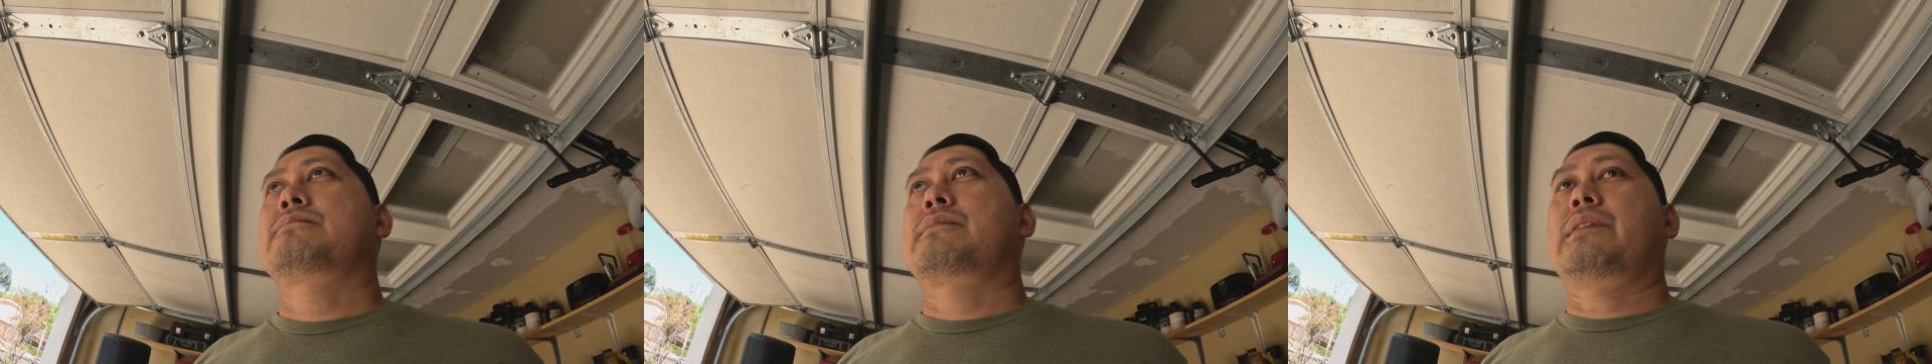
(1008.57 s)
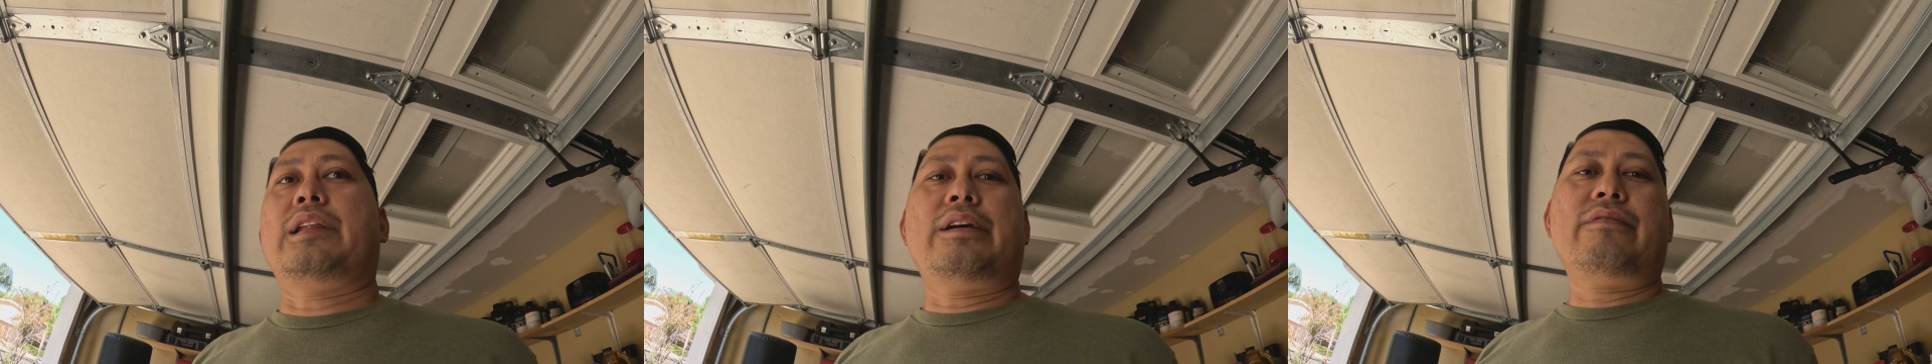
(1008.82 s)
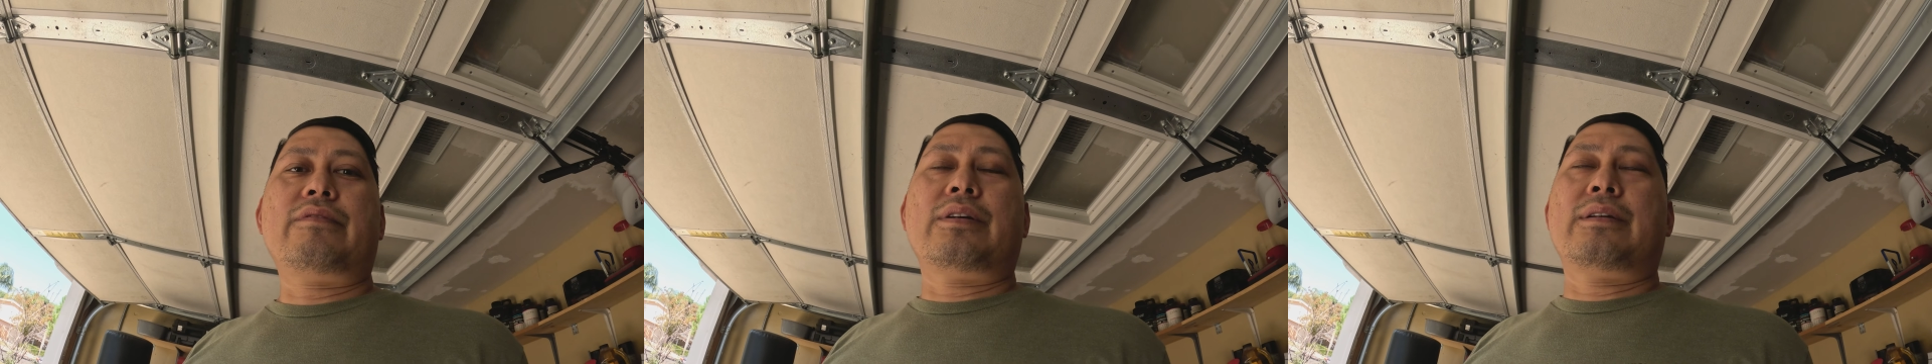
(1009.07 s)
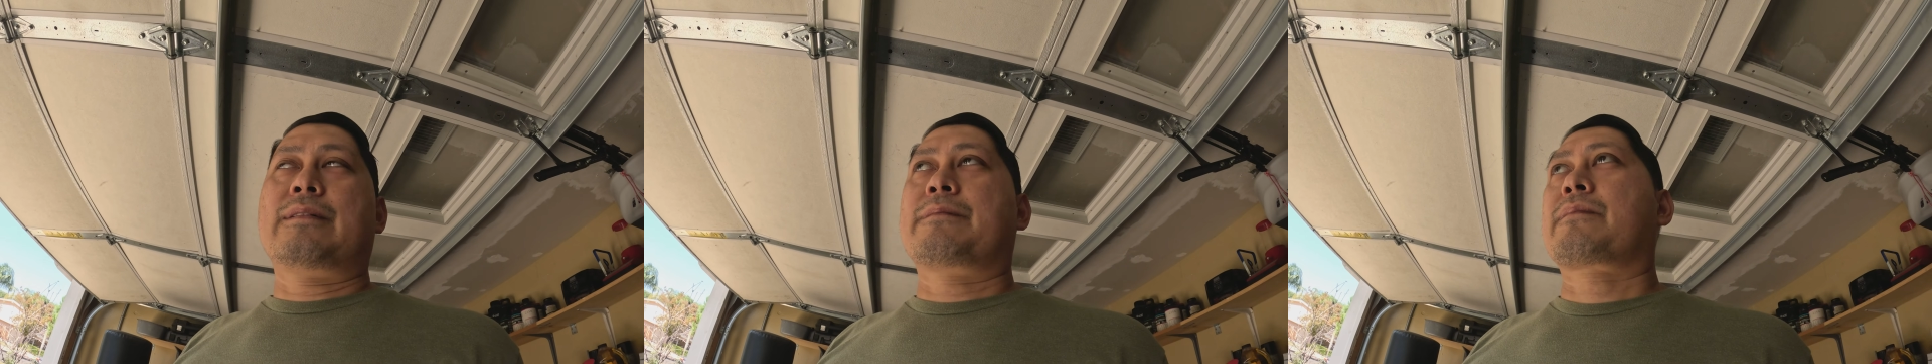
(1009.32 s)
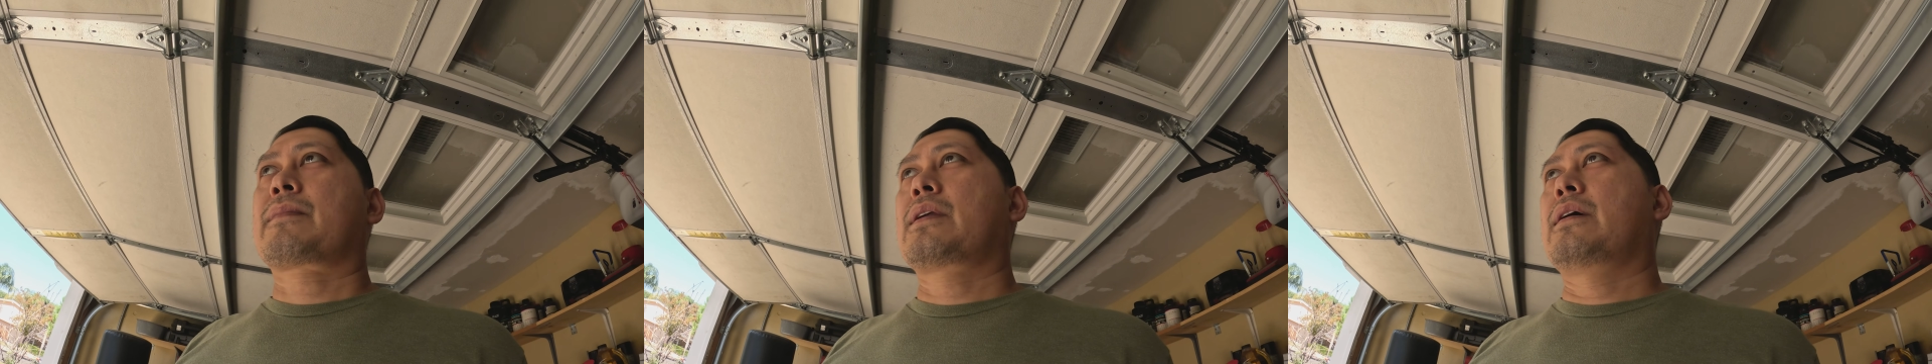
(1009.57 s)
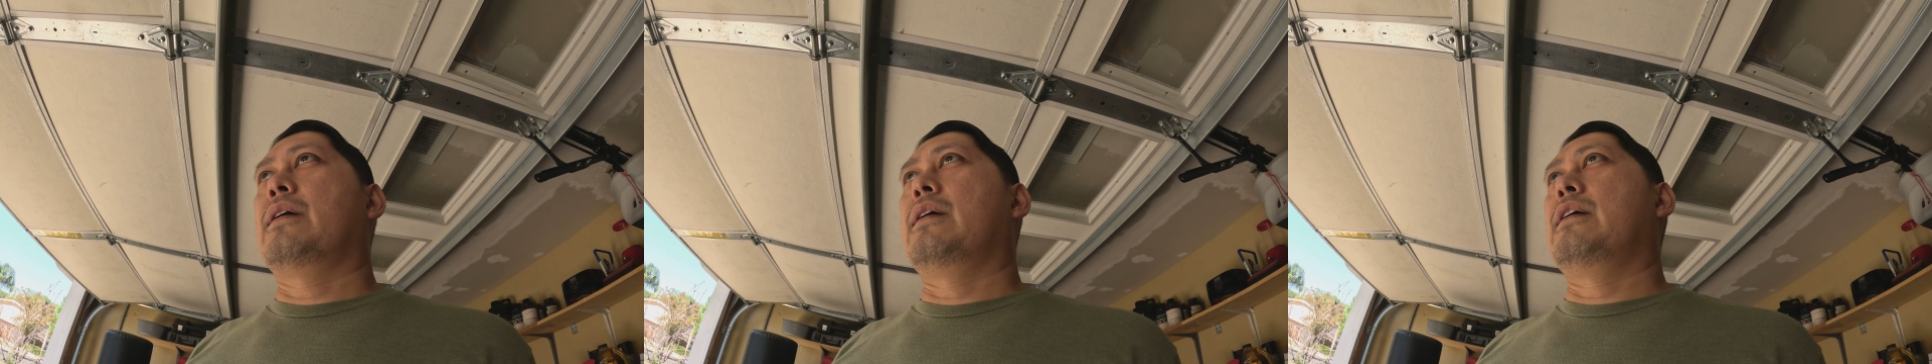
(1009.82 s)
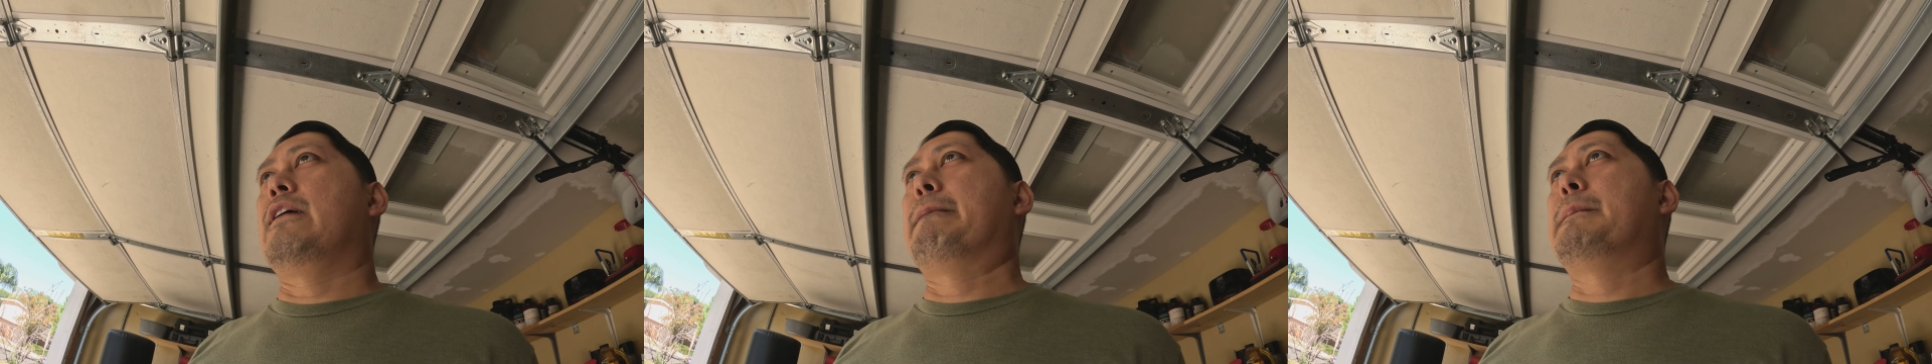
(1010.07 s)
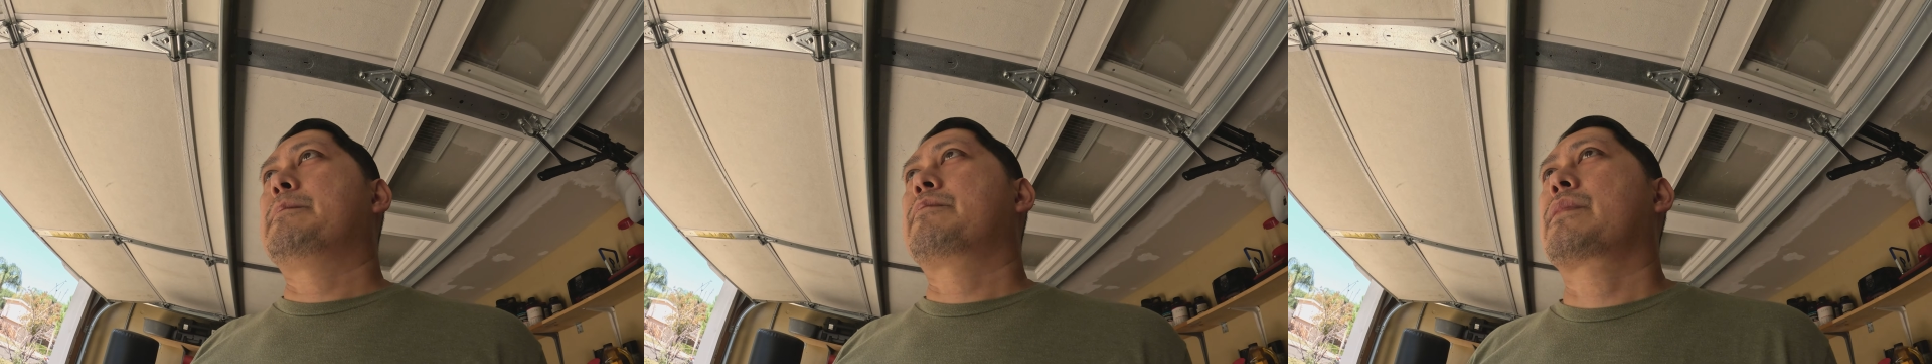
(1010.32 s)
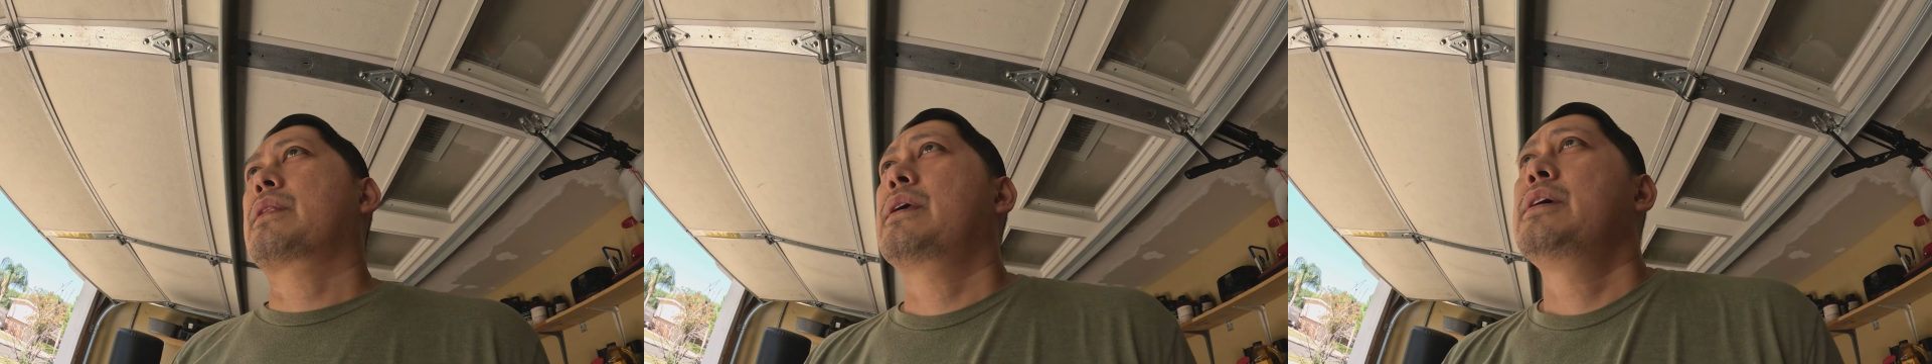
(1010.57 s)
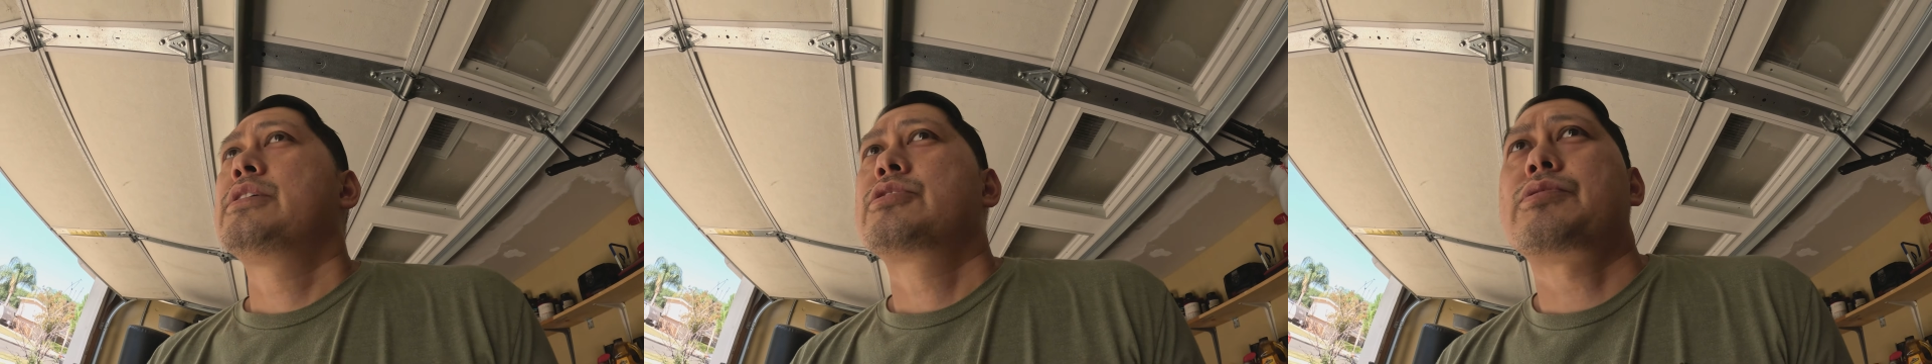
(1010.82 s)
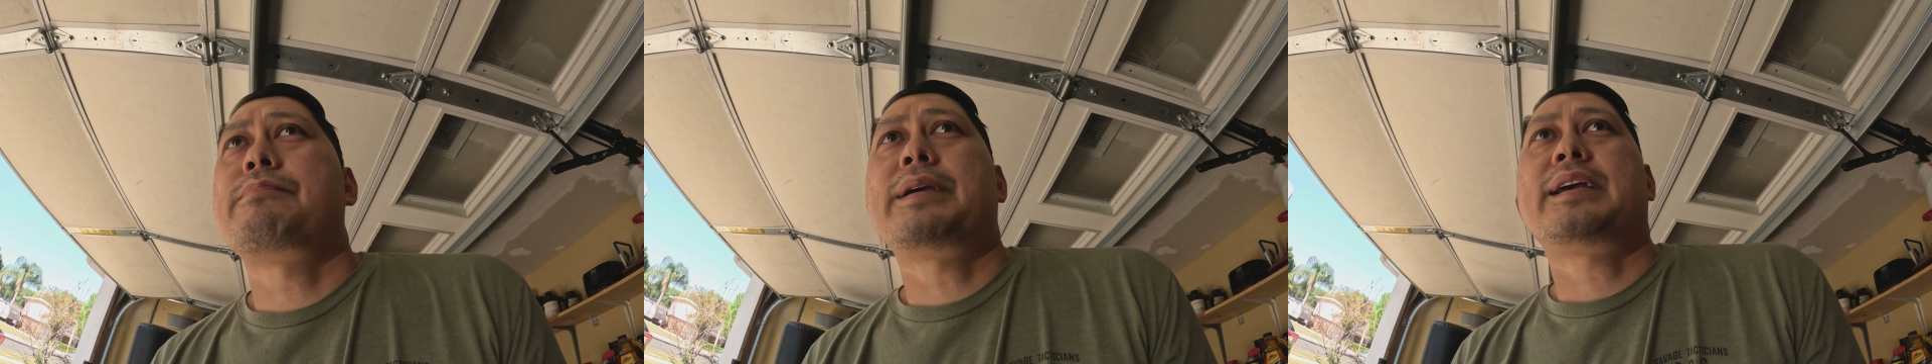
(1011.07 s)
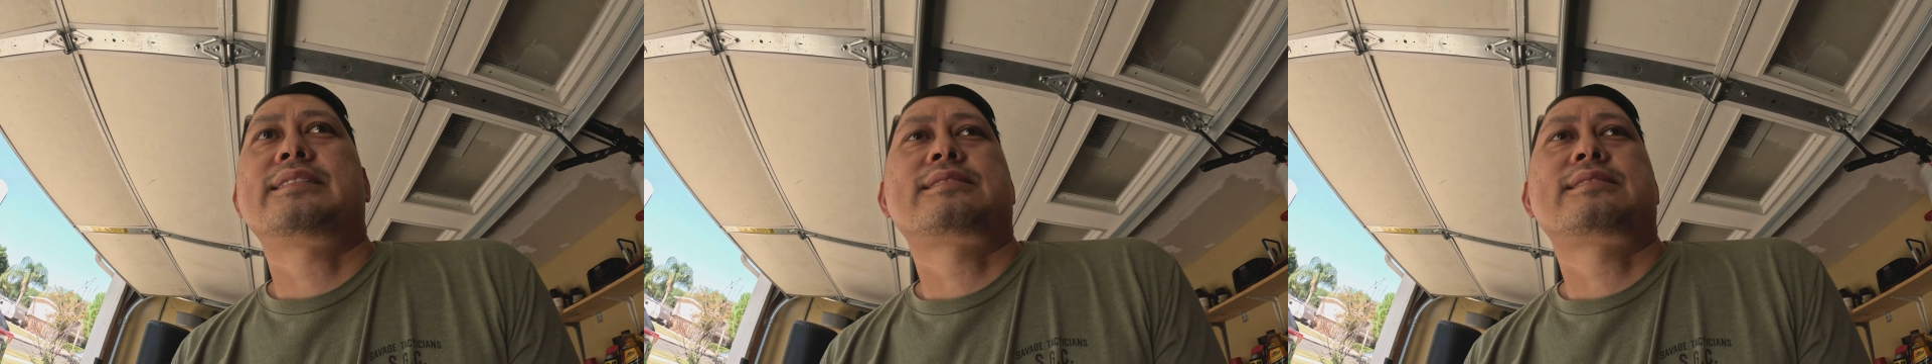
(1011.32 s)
lift. To me,